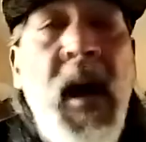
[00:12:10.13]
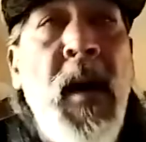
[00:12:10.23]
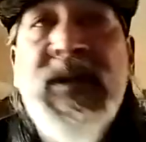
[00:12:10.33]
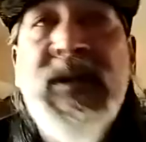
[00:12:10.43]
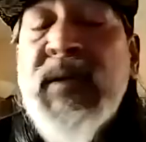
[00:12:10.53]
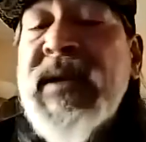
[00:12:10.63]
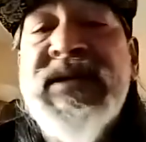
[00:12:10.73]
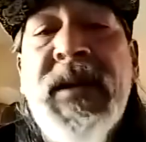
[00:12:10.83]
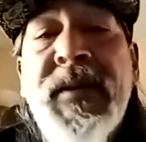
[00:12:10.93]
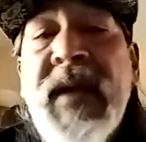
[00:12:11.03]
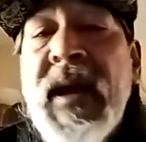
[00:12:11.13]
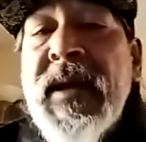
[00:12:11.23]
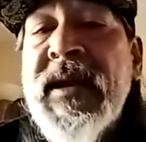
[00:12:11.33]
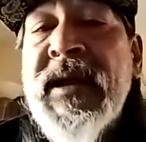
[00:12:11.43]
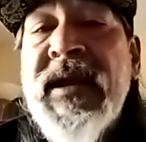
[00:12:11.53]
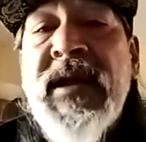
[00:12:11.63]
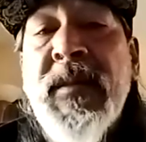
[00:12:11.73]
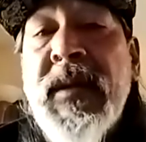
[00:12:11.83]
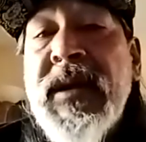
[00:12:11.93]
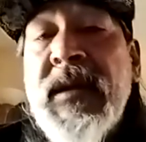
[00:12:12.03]
we try to share that in an
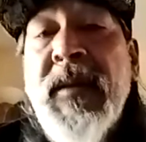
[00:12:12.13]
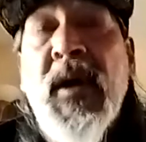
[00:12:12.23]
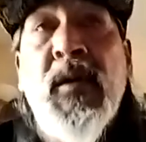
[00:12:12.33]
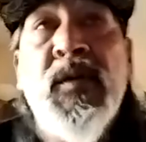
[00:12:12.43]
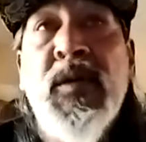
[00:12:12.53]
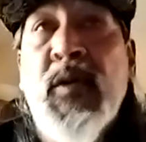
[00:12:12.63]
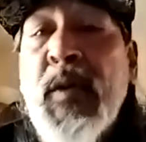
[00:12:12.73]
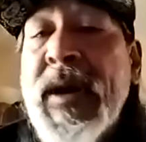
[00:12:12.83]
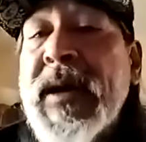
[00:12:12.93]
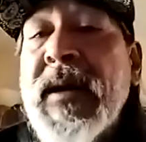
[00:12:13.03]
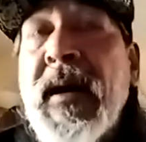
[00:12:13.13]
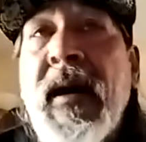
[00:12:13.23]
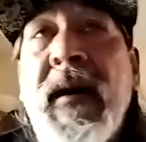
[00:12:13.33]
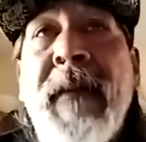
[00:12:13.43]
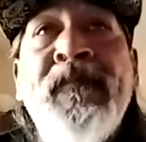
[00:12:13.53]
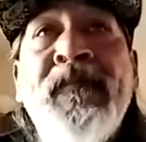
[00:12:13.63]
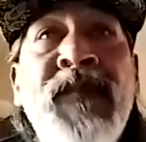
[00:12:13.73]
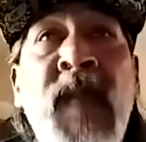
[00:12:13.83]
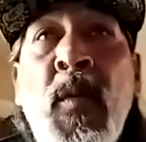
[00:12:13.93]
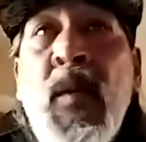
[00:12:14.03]
email real quick.
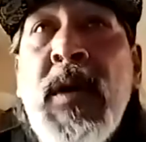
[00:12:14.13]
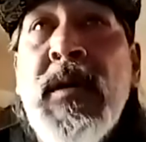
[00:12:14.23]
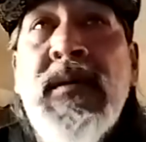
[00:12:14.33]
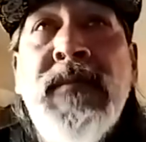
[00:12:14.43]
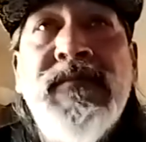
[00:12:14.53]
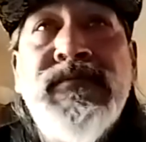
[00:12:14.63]
We'll